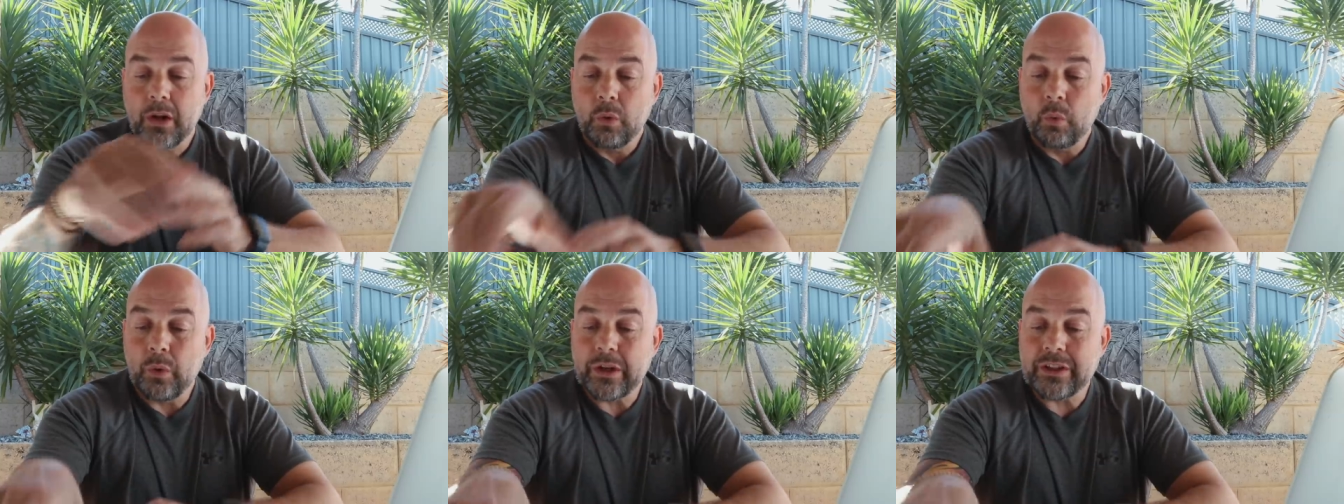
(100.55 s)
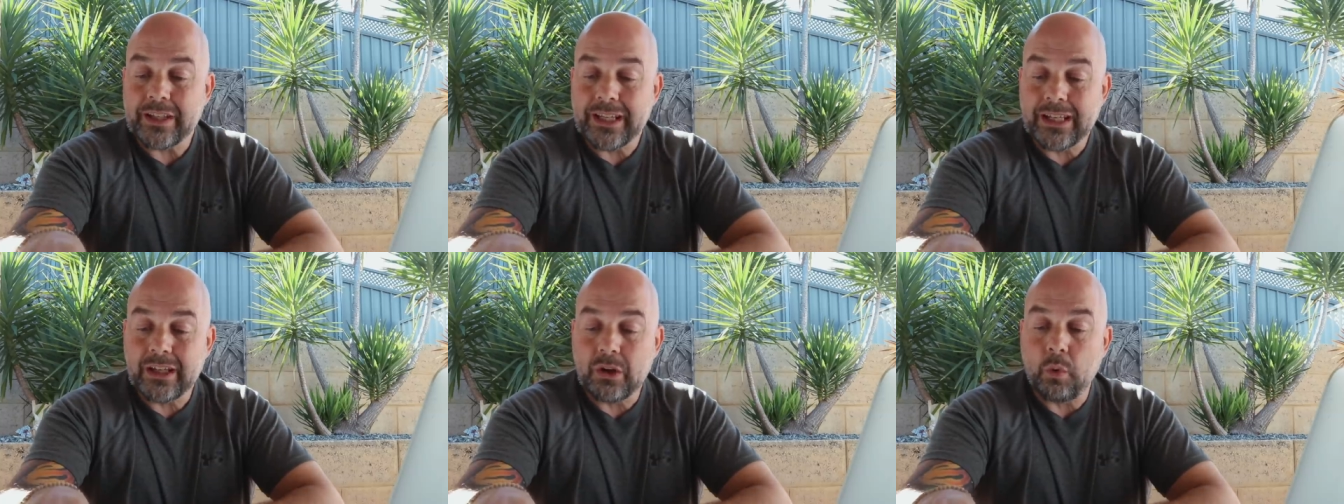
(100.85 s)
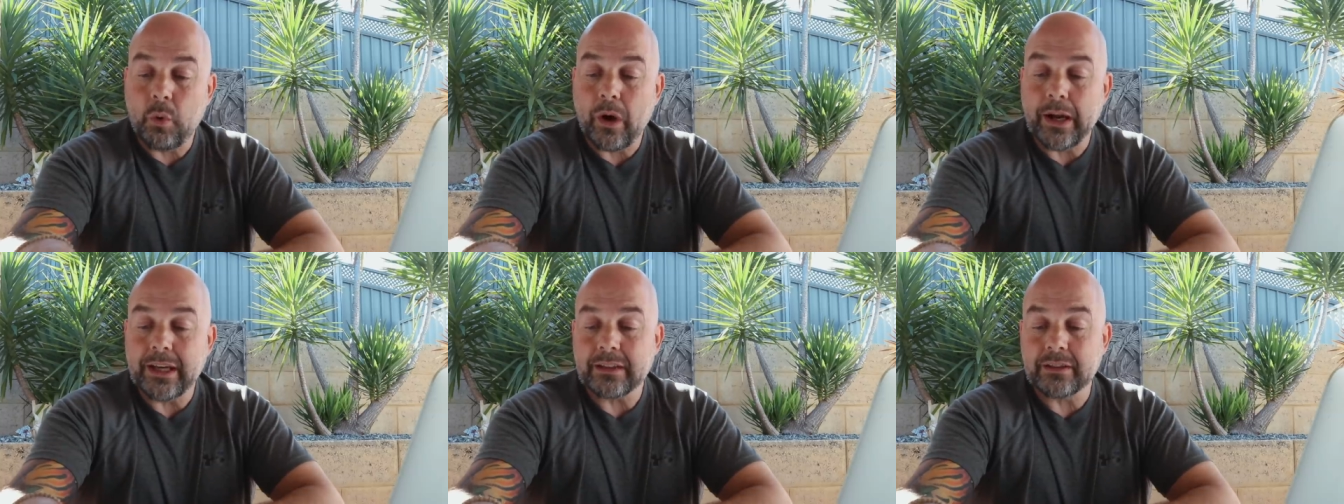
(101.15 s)
which
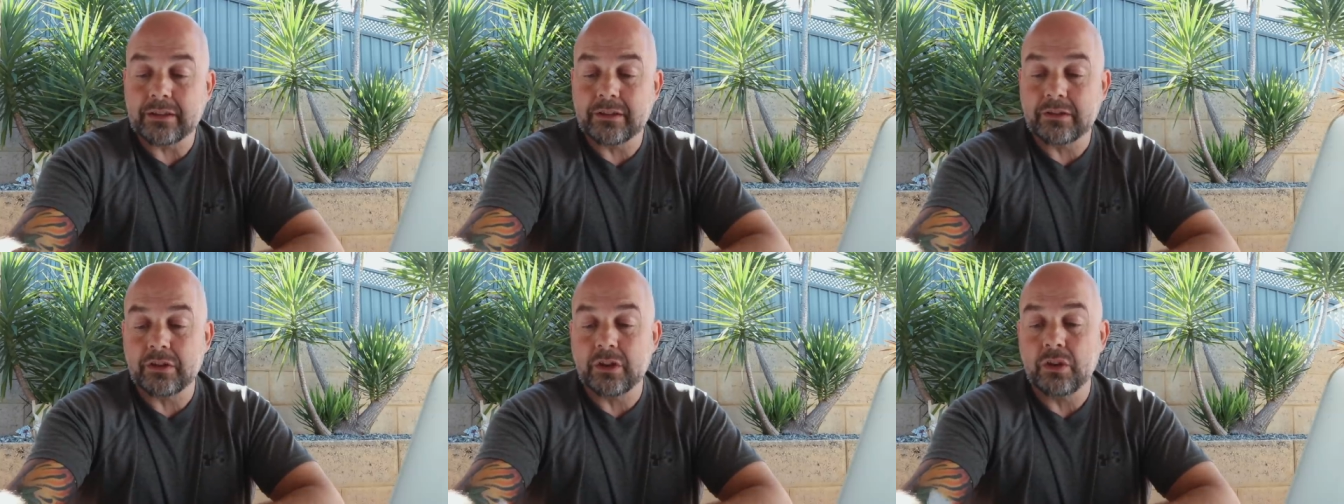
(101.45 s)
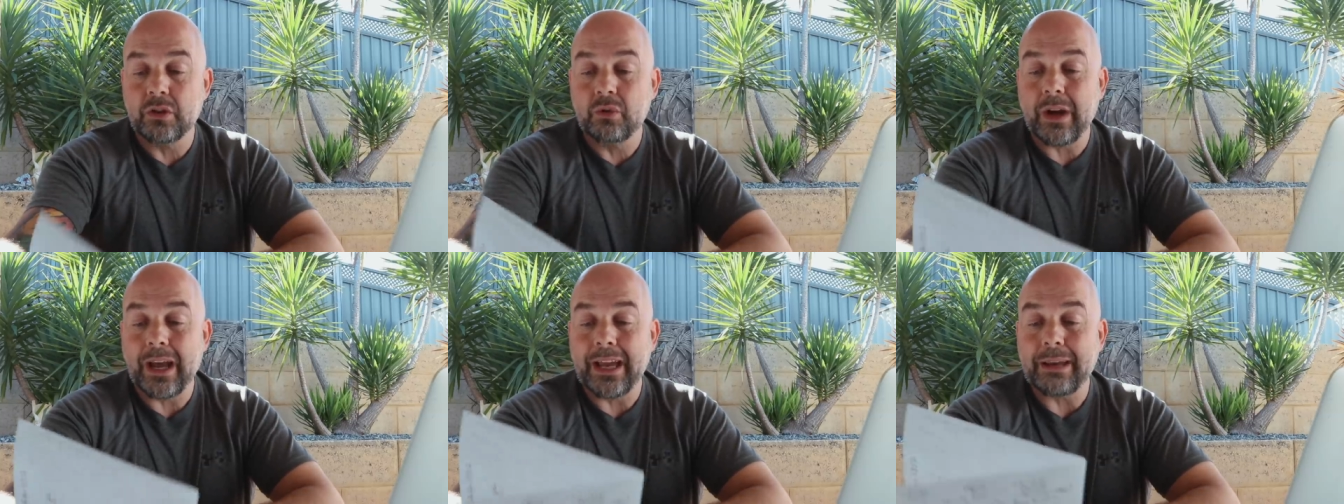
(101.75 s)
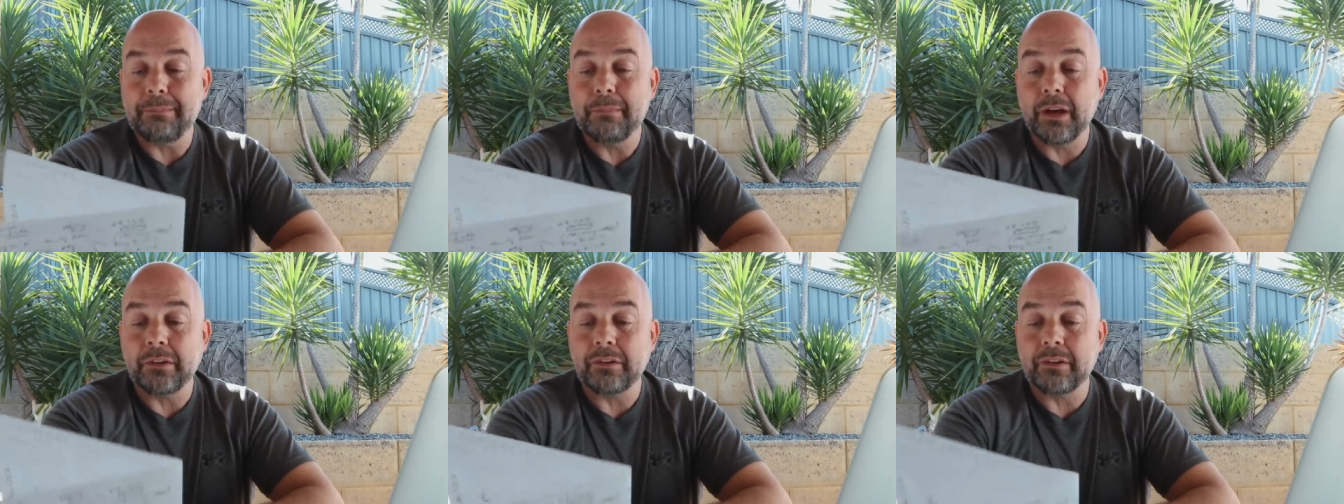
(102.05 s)
equates to
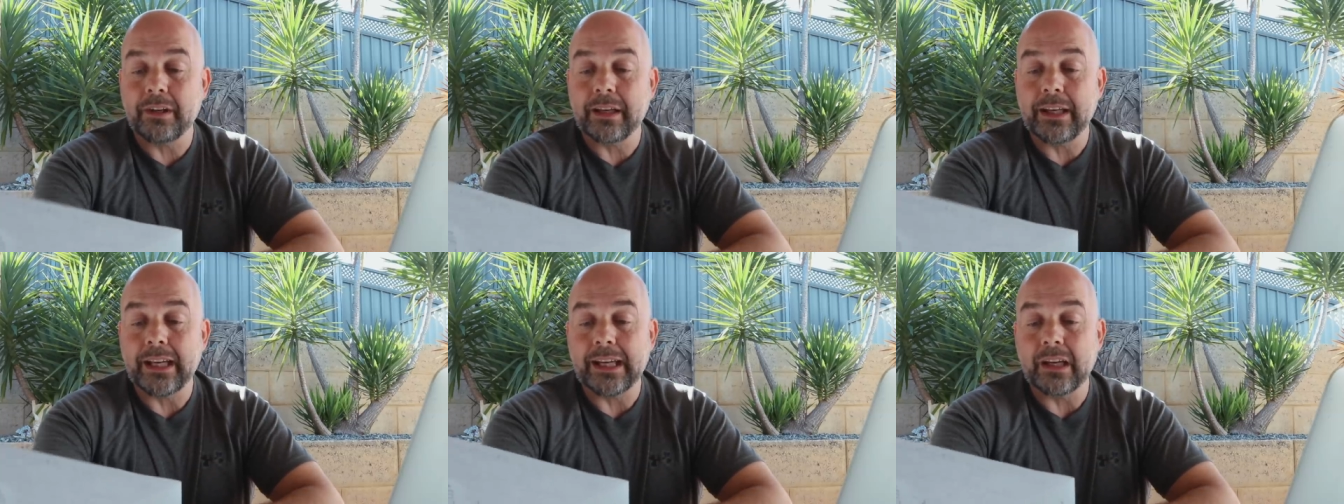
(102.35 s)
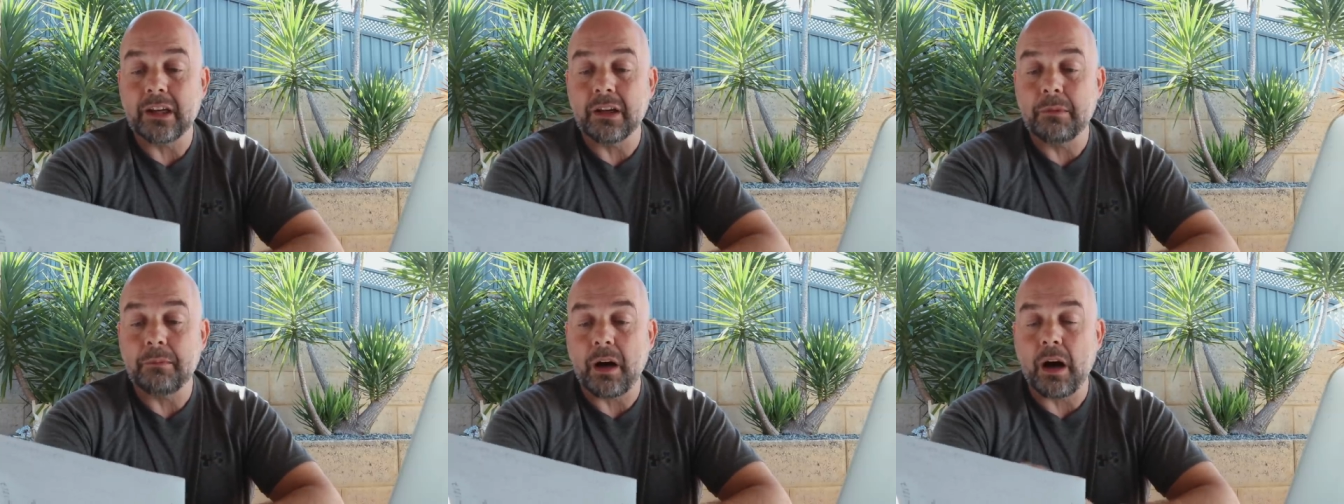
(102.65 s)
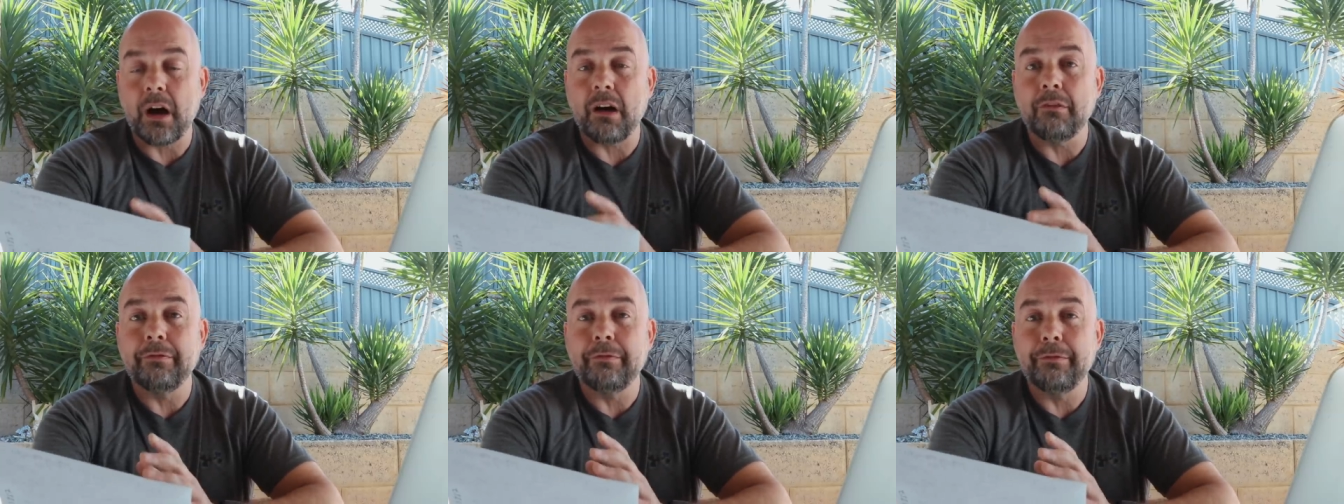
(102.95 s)
a monthly income
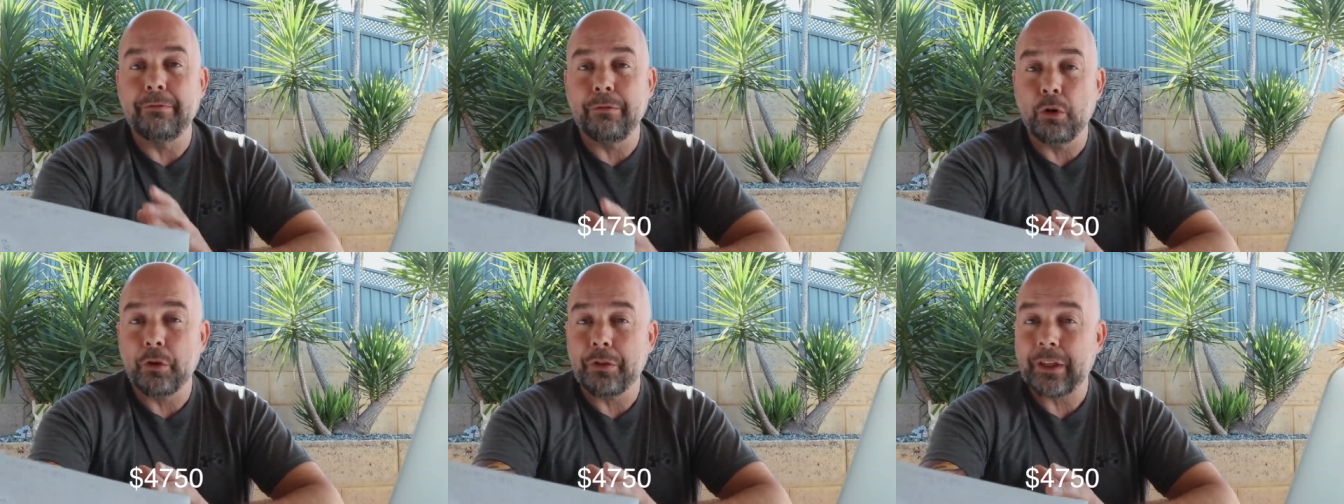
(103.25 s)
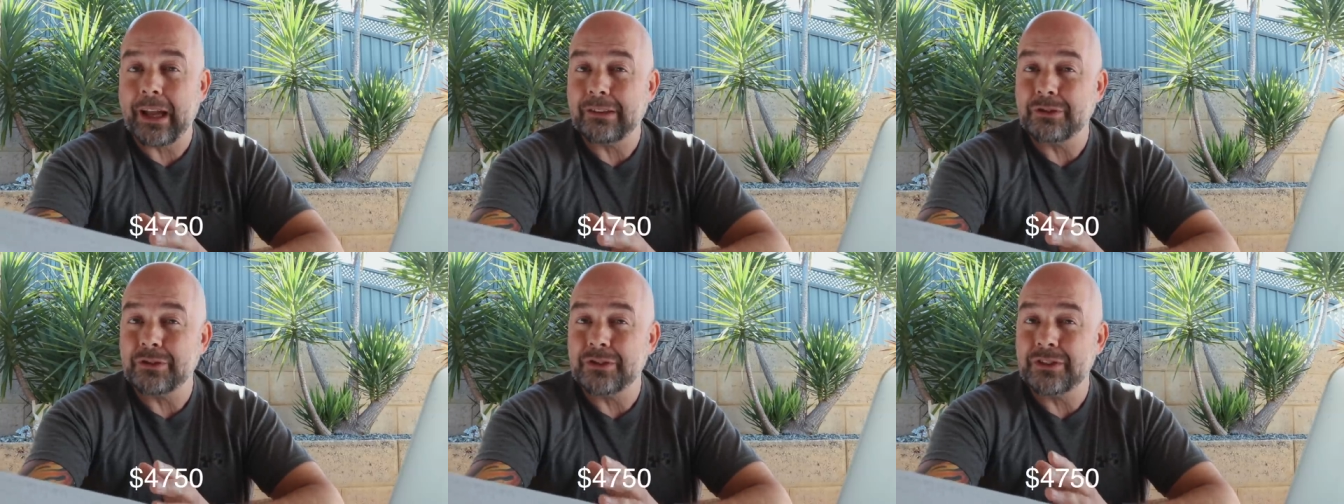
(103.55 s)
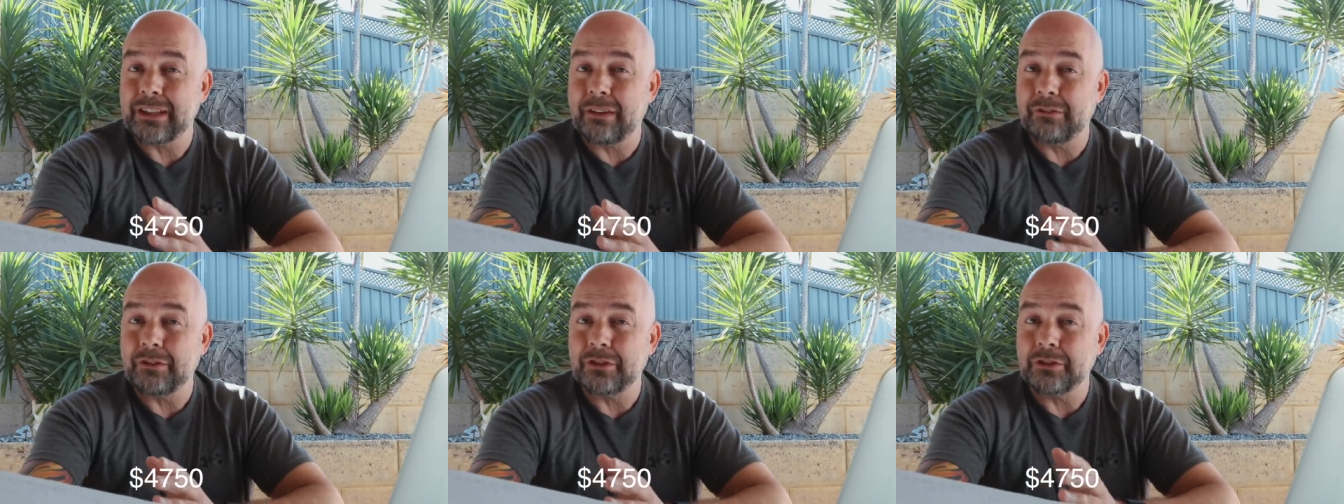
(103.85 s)
of
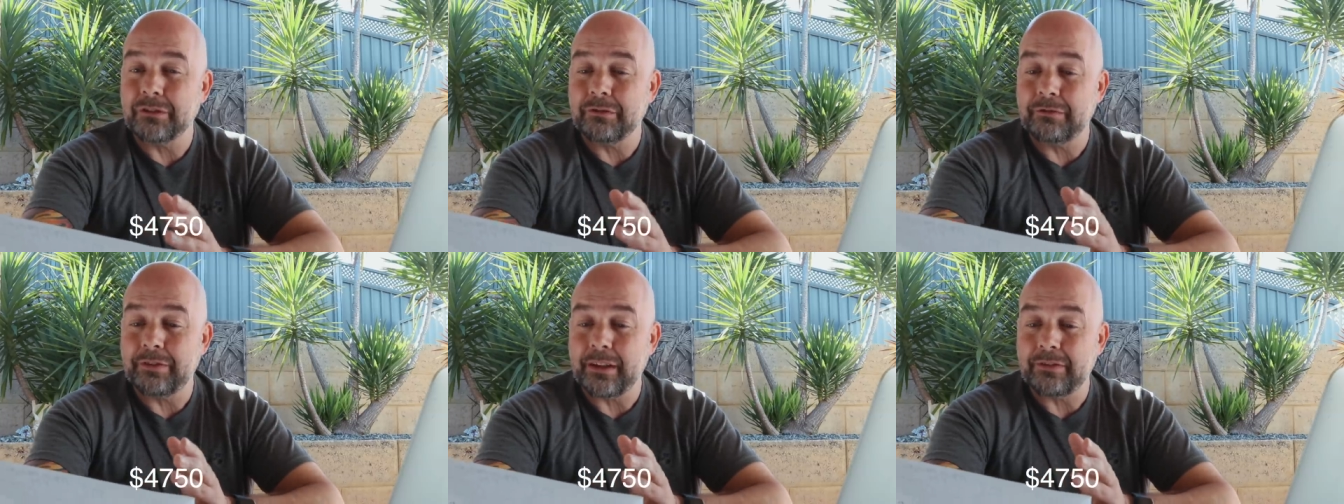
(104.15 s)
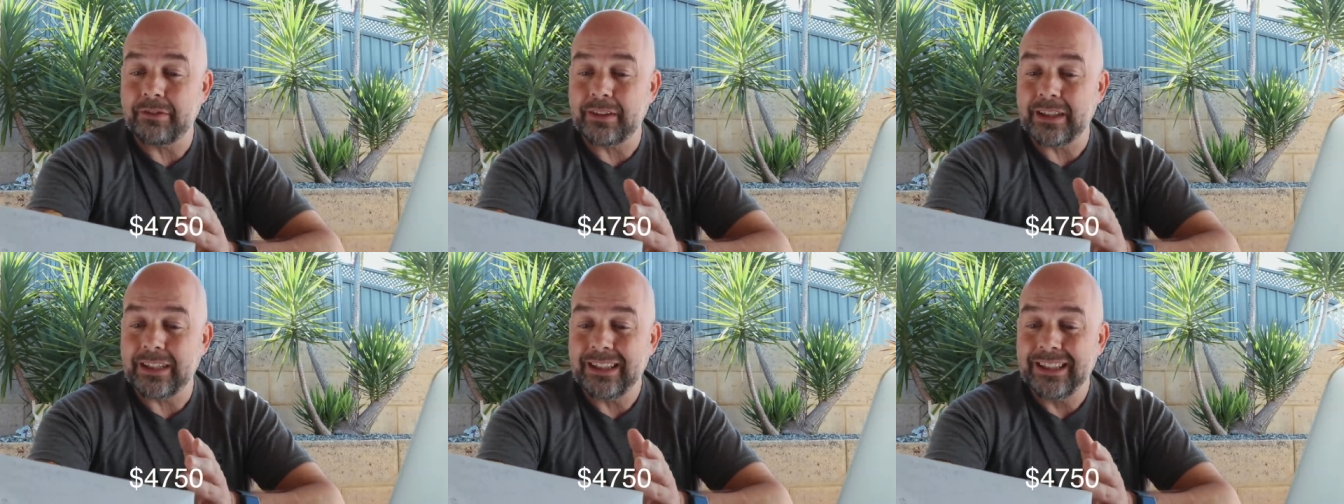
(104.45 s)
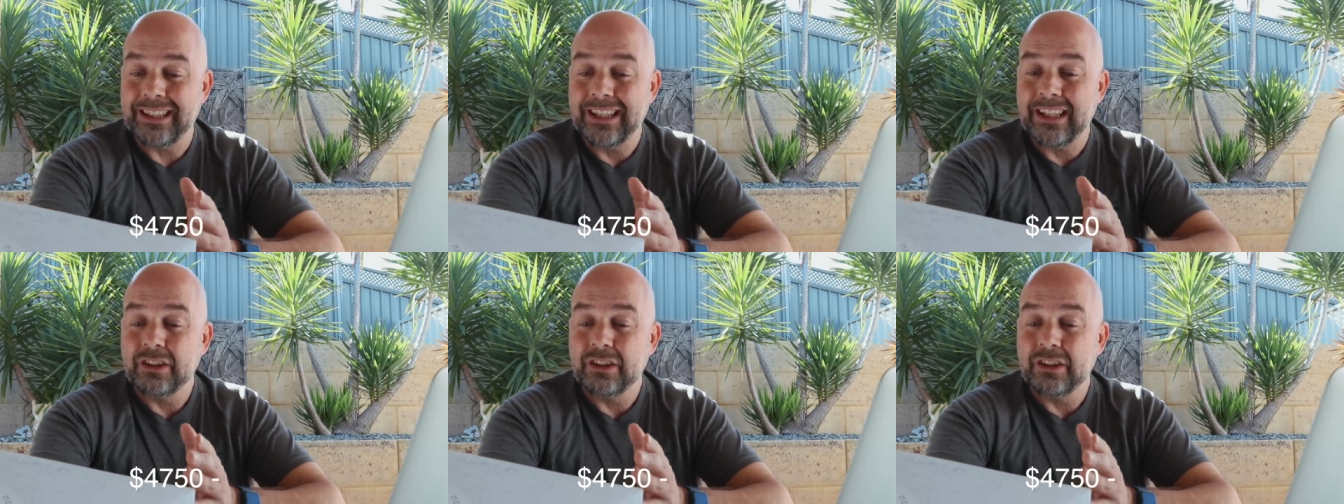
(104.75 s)
4,750